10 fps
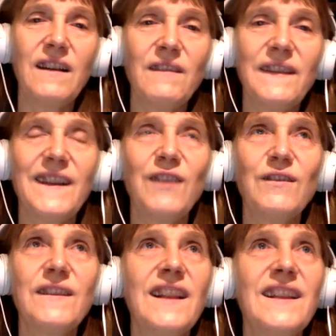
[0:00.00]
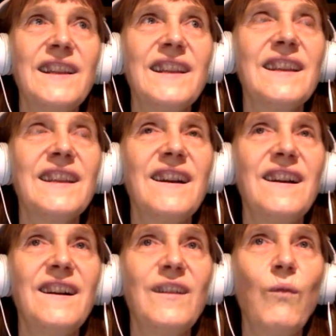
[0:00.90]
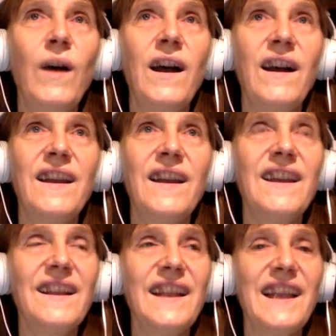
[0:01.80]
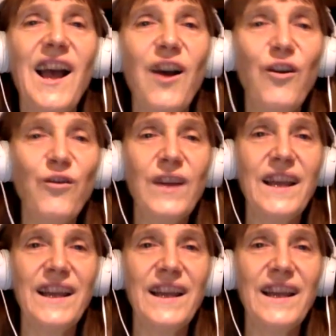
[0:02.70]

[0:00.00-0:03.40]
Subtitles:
without telling how